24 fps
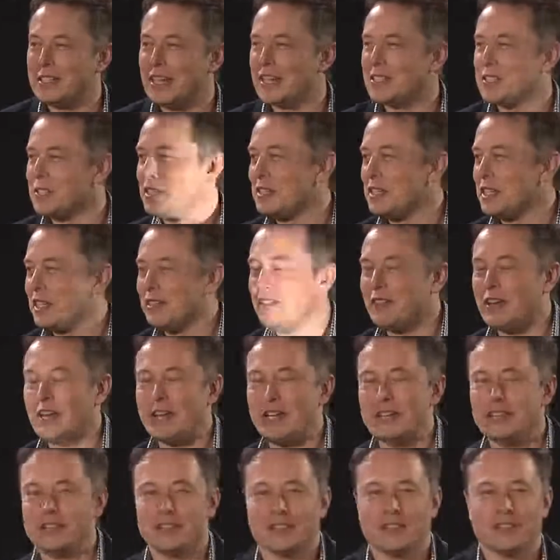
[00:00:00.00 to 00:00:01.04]
Tesla D
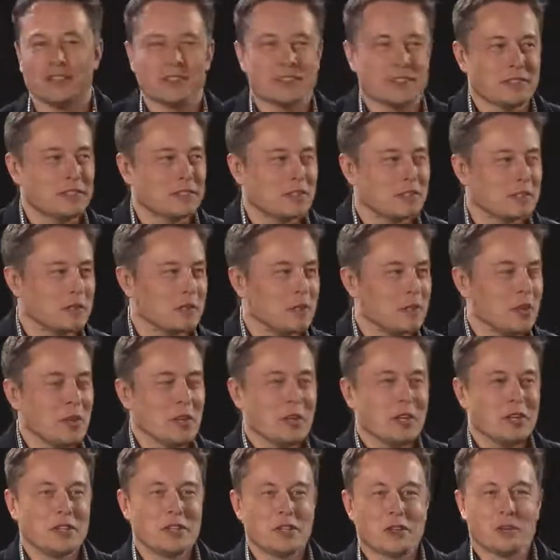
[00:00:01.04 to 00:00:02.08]
event. There's
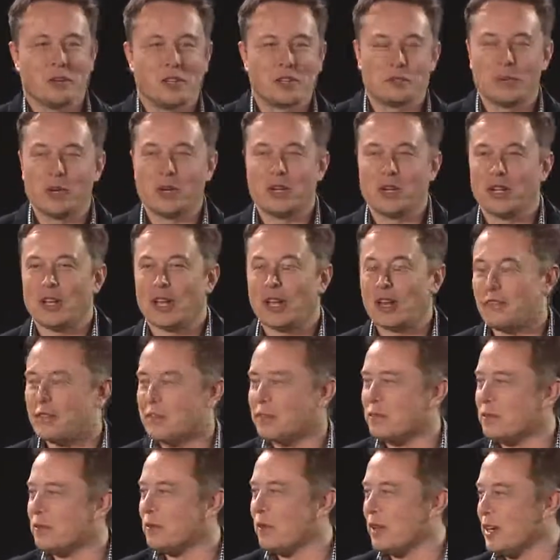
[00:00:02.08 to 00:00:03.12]
been a lot
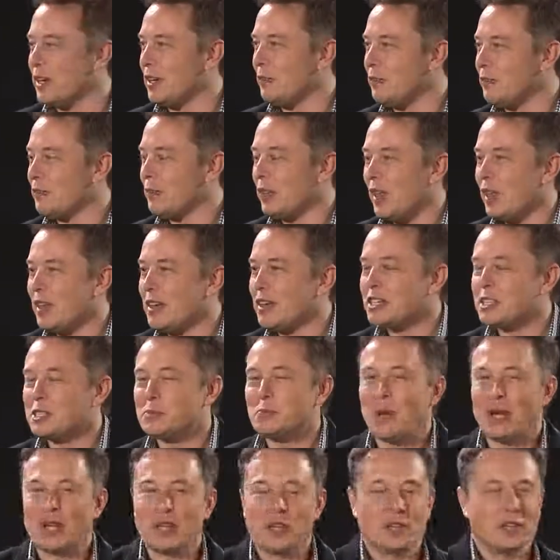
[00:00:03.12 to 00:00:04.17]
of
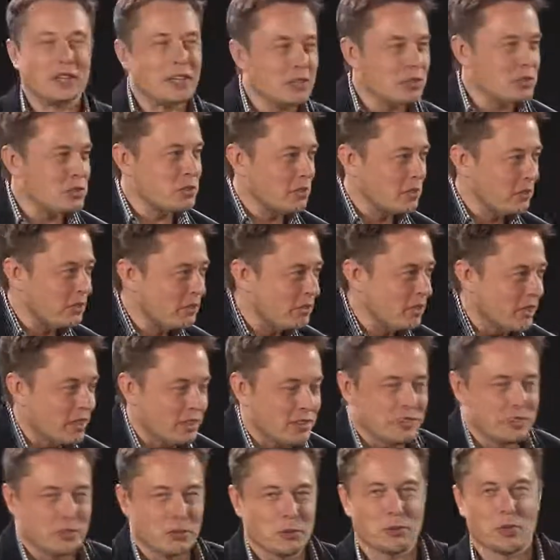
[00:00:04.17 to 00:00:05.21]
speculation
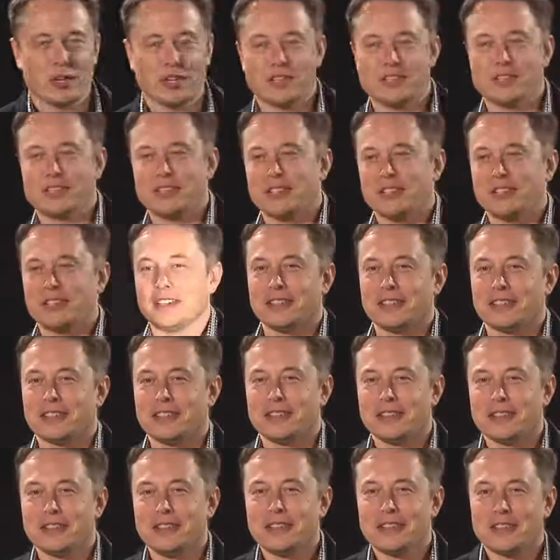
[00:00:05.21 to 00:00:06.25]
as to what the
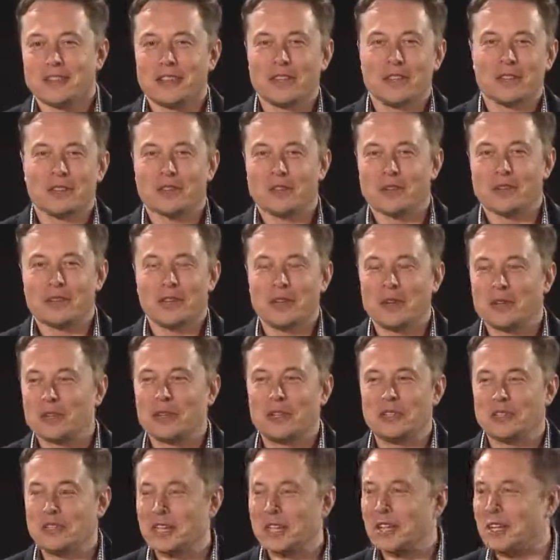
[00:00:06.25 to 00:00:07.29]

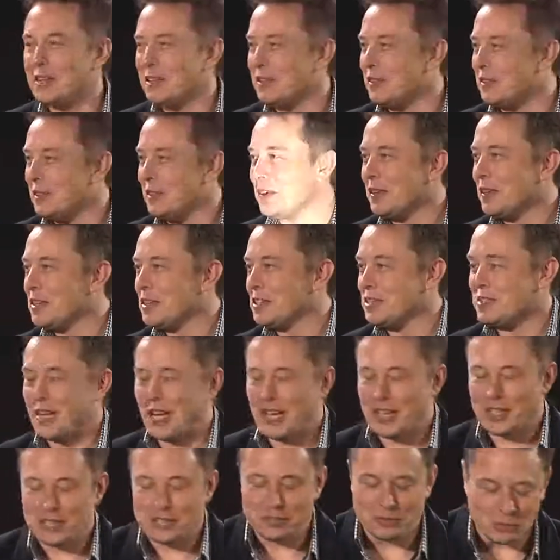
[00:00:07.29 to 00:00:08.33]
D
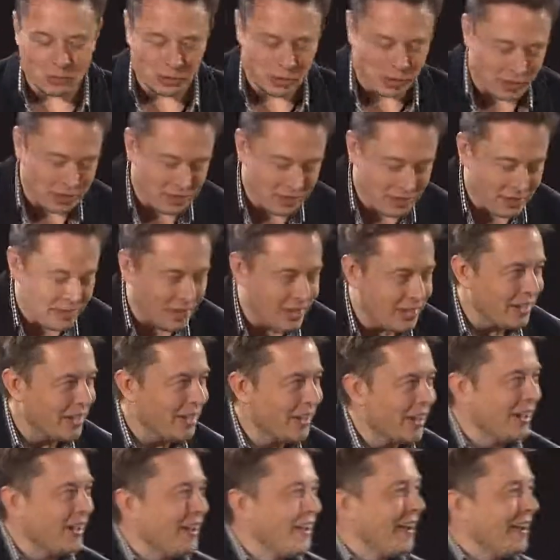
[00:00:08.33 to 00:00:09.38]
stands for.
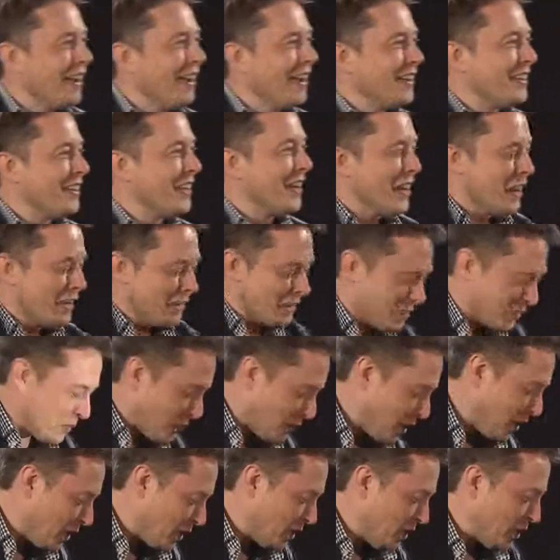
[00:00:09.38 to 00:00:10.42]
Yes,
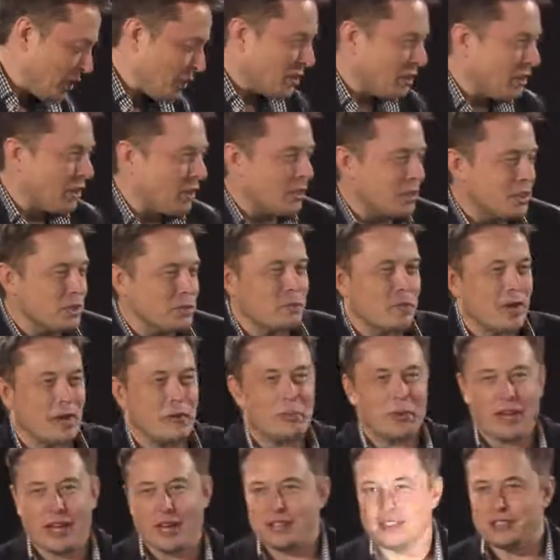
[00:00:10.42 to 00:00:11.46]
well, you'll notice my
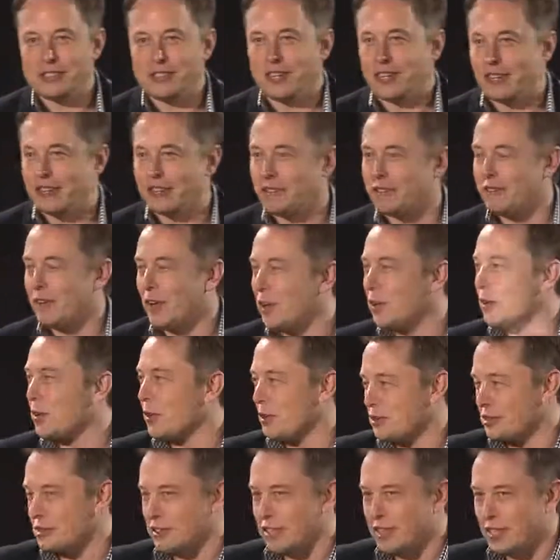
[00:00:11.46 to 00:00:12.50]
pants have
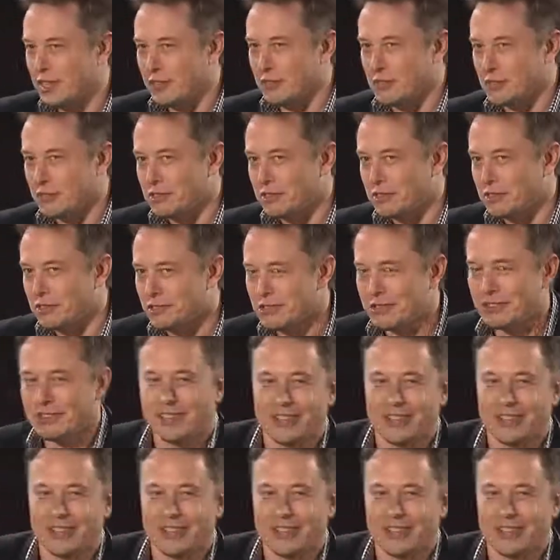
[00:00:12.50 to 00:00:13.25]
Velcro seams.